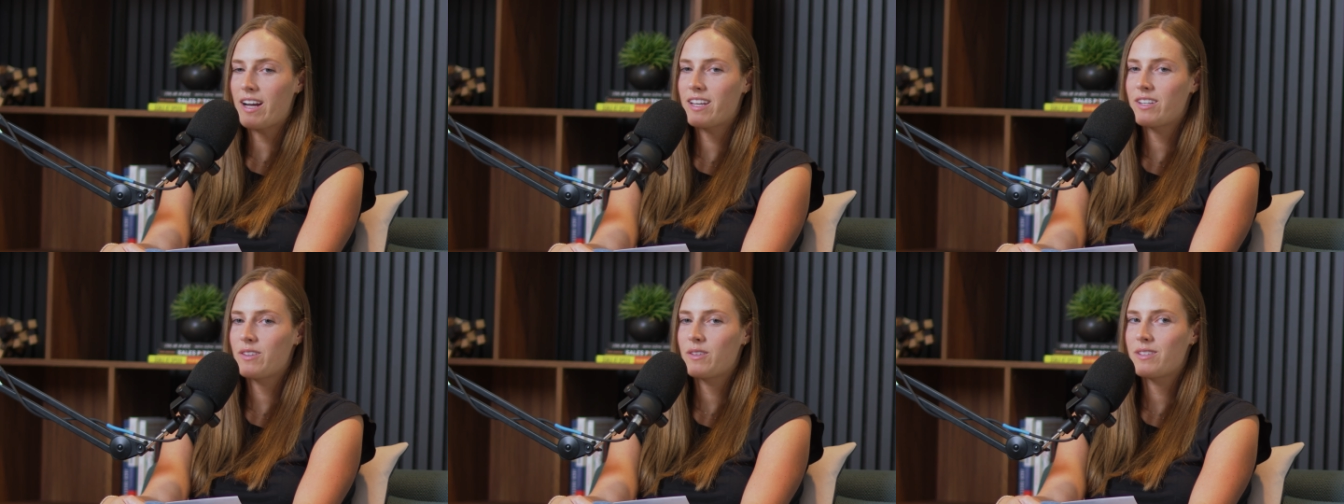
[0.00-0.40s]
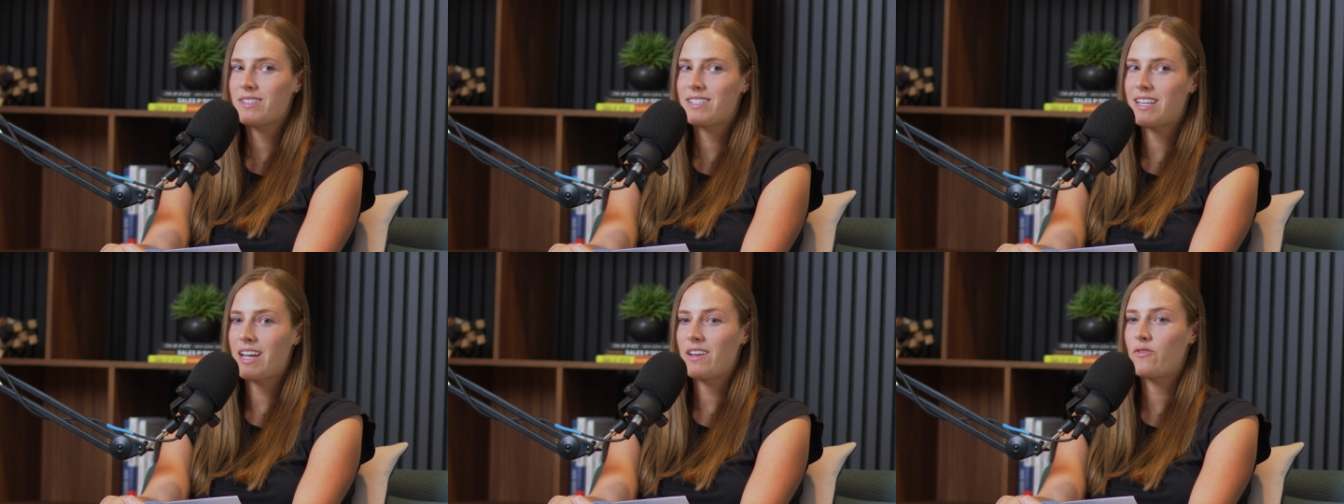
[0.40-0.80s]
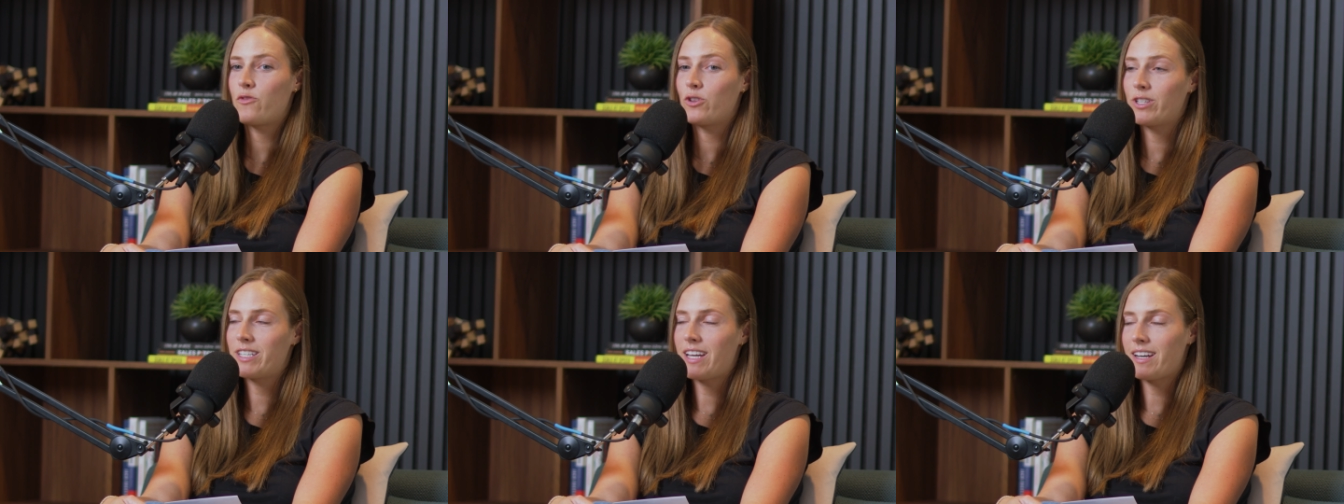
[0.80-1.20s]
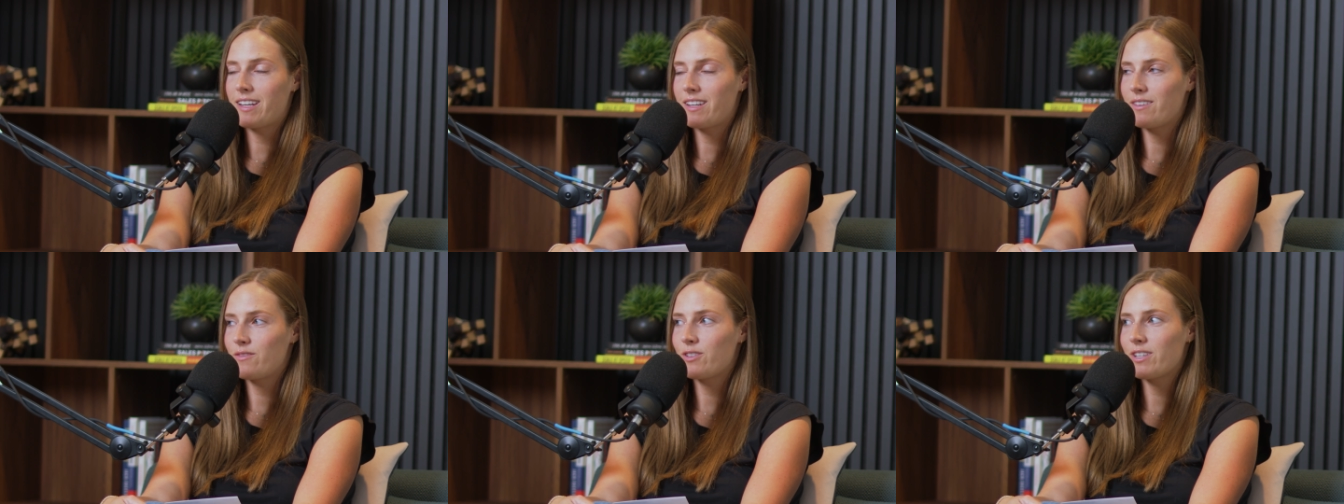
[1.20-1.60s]
going to stay fully
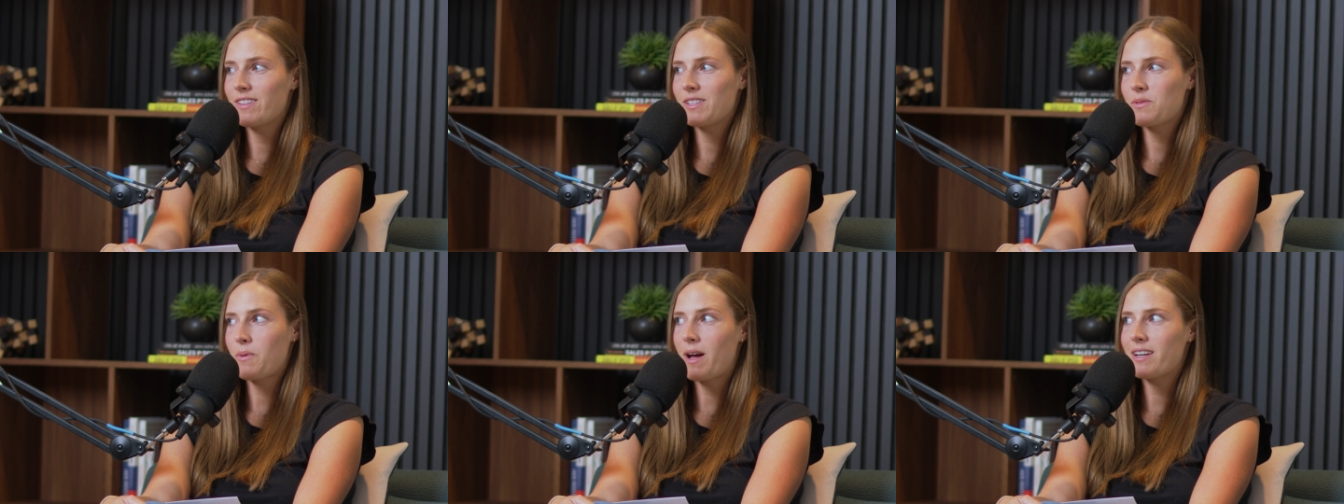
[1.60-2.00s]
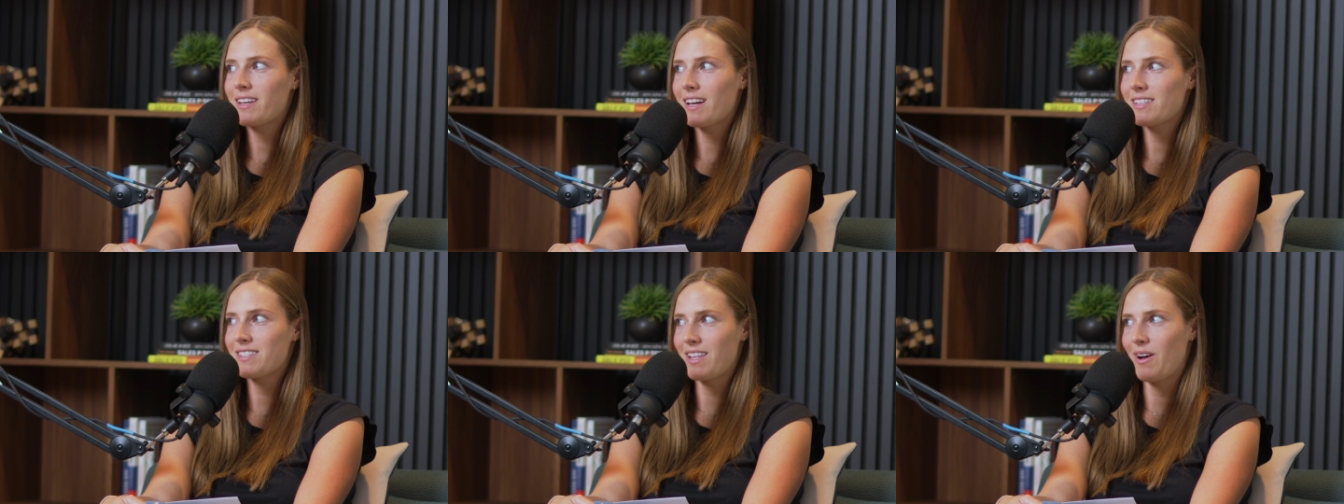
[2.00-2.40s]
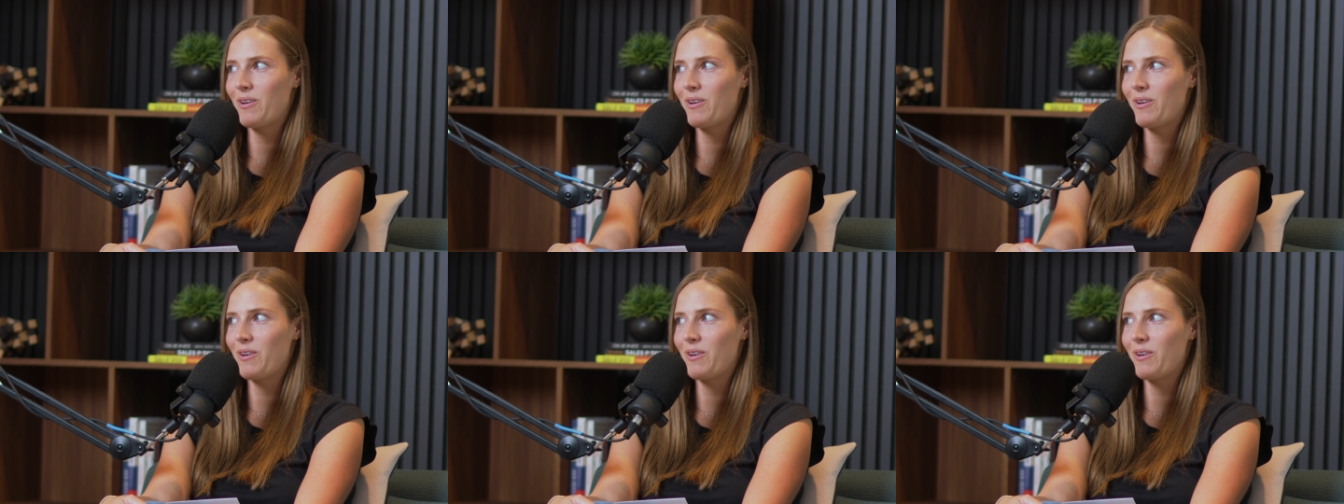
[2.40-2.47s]
negative during this podcast, though.